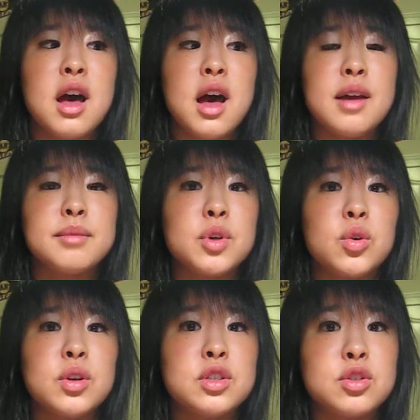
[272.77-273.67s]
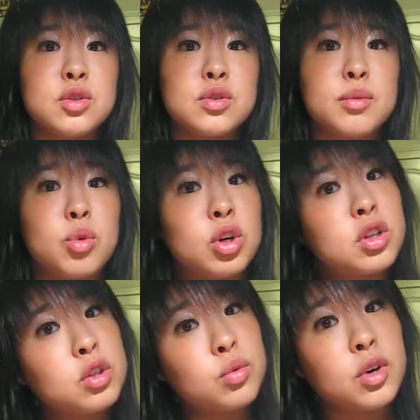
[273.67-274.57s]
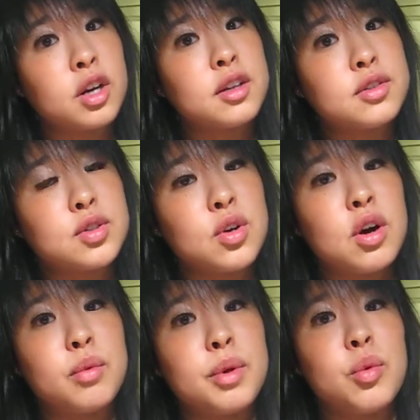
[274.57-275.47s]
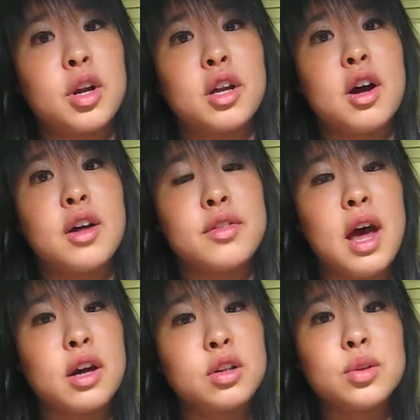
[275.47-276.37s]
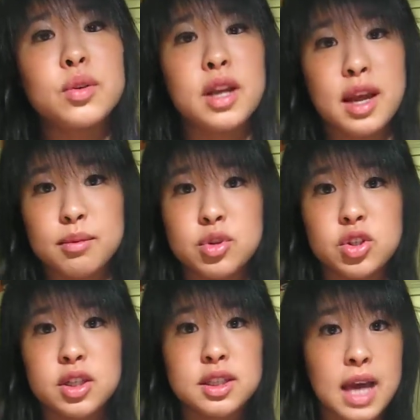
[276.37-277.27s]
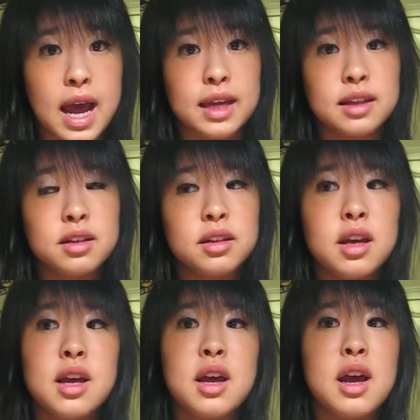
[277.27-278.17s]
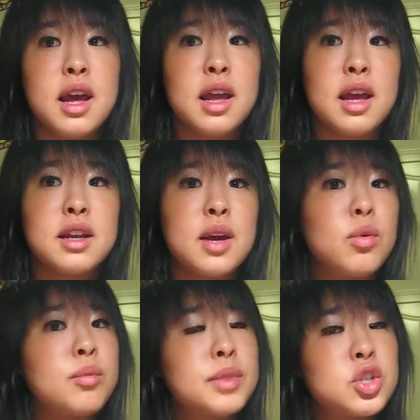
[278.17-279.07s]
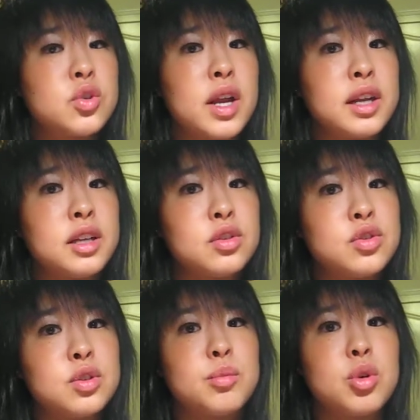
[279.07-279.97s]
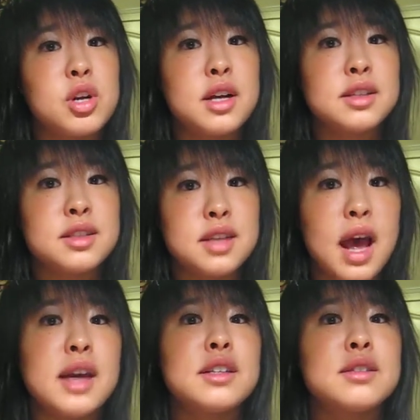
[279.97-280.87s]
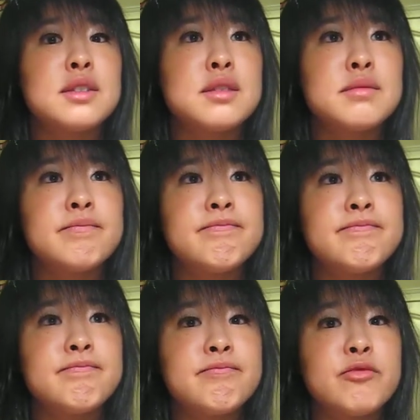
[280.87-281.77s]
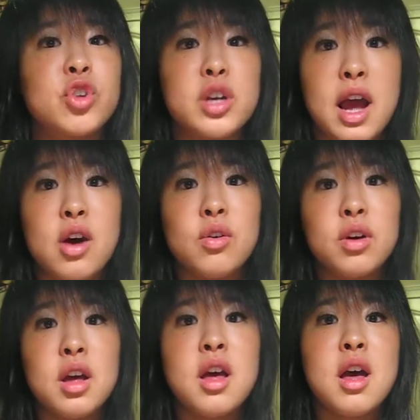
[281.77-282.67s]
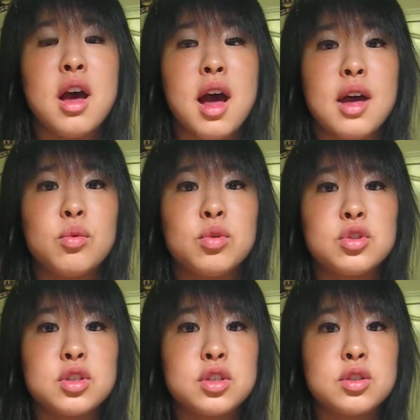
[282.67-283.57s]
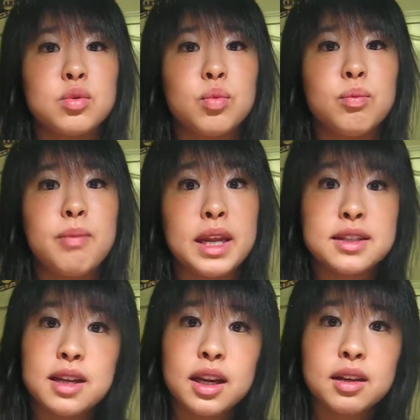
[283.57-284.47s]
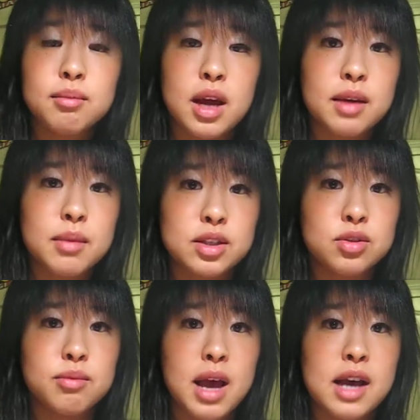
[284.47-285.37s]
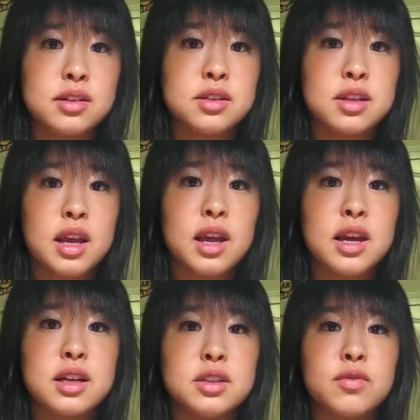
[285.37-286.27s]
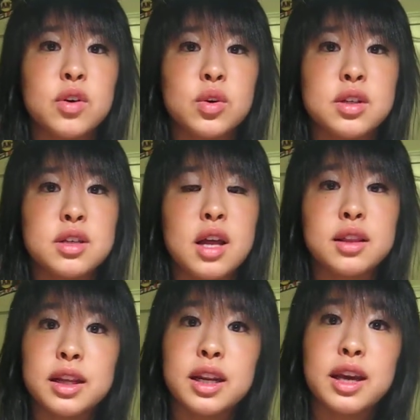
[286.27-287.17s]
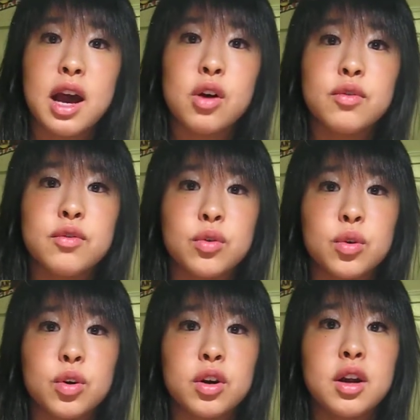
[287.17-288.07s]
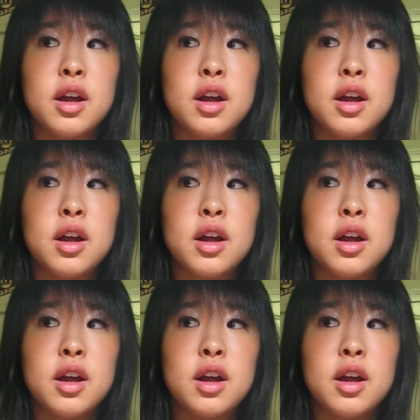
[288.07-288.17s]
I'm going to do some more glute work. So I'll be working on that glute and hamstring tie-in, and I won't be training to put on size for now. I will just maintain my muscle mass and focus on leaning out for